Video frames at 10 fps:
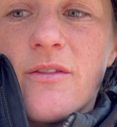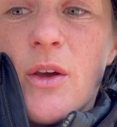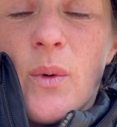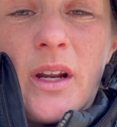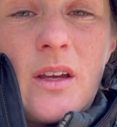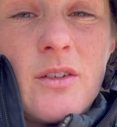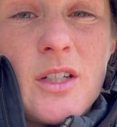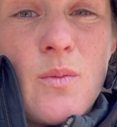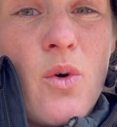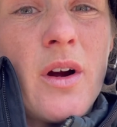they want to give us
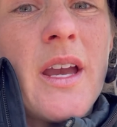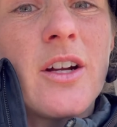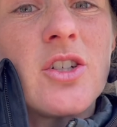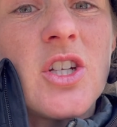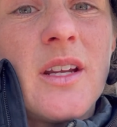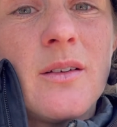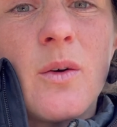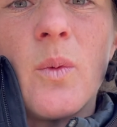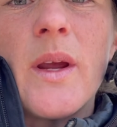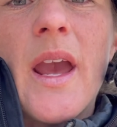more energy,
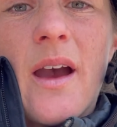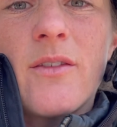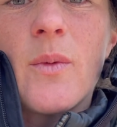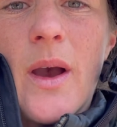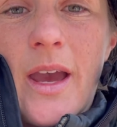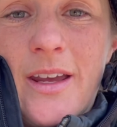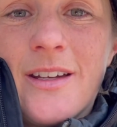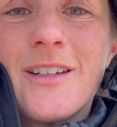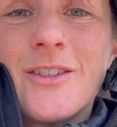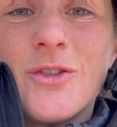we have a way
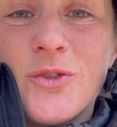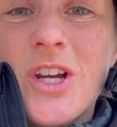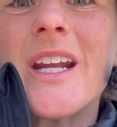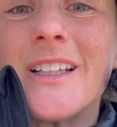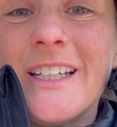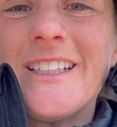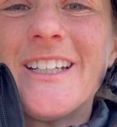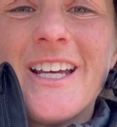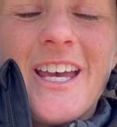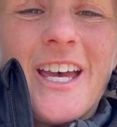to channel it.
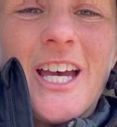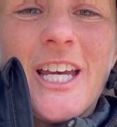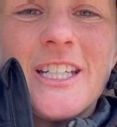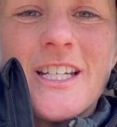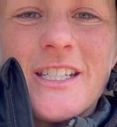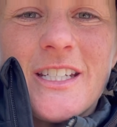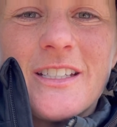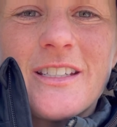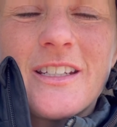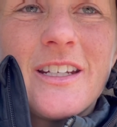It
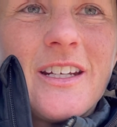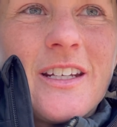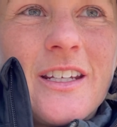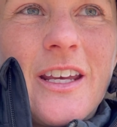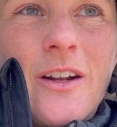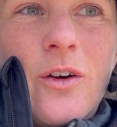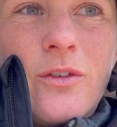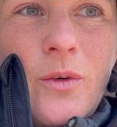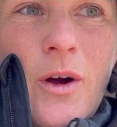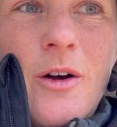doesn't get
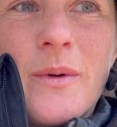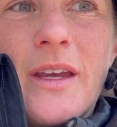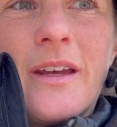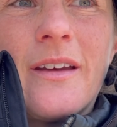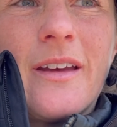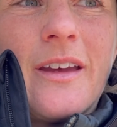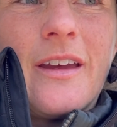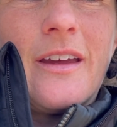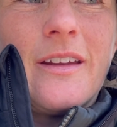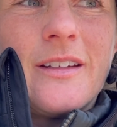overwhelming,
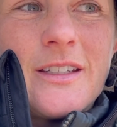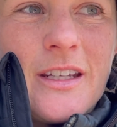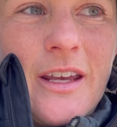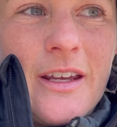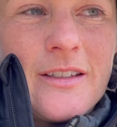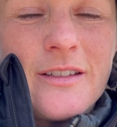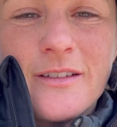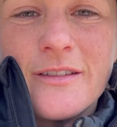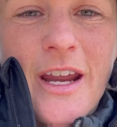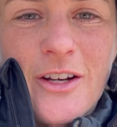it doesn't get
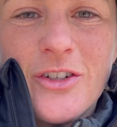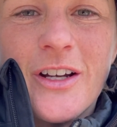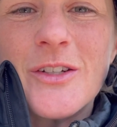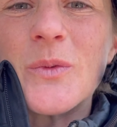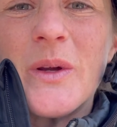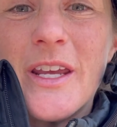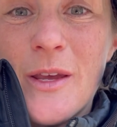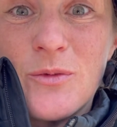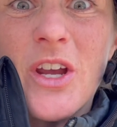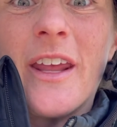dangerous. We
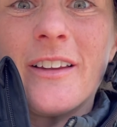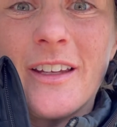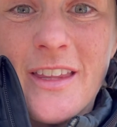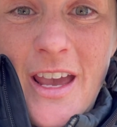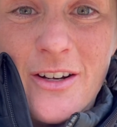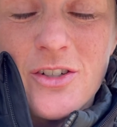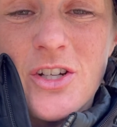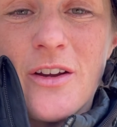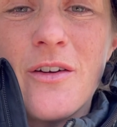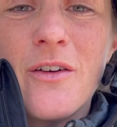keep channeling the
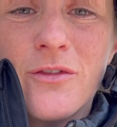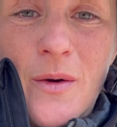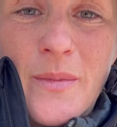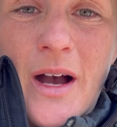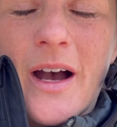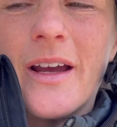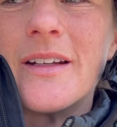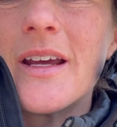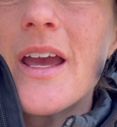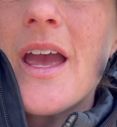energy from
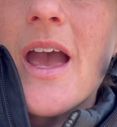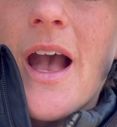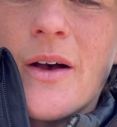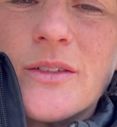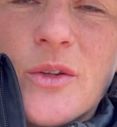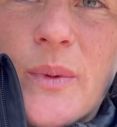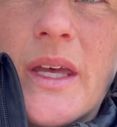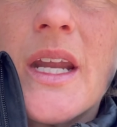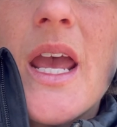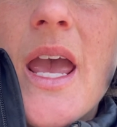behind out to the
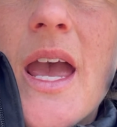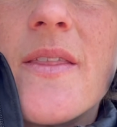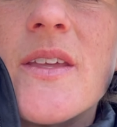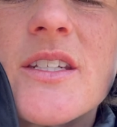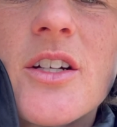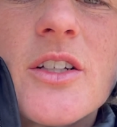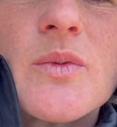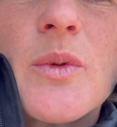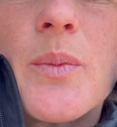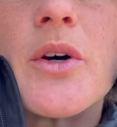bit. And this starts
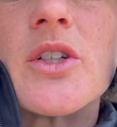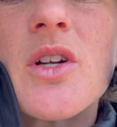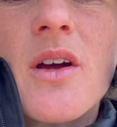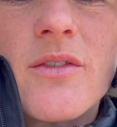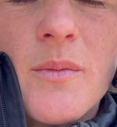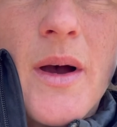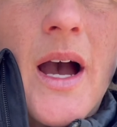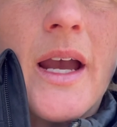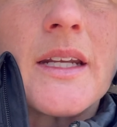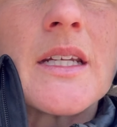with push from
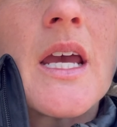behind.